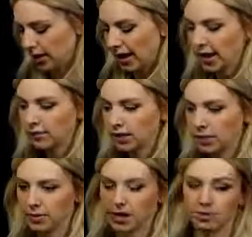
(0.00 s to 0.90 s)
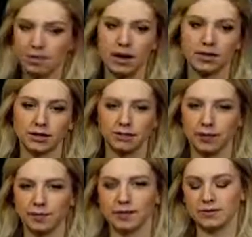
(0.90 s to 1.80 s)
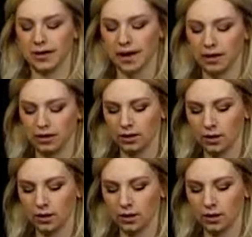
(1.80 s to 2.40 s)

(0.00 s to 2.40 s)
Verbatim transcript: We have to keep that in mind to flip the sign